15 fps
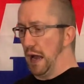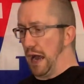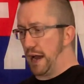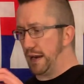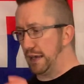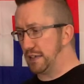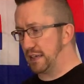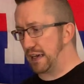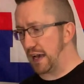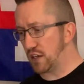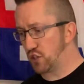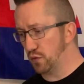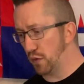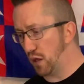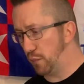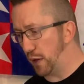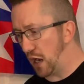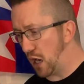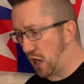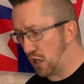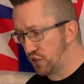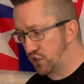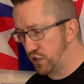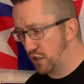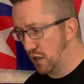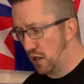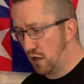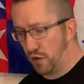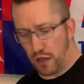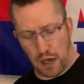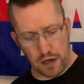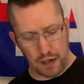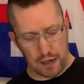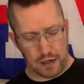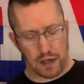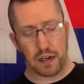I need to get some of the parts that I need.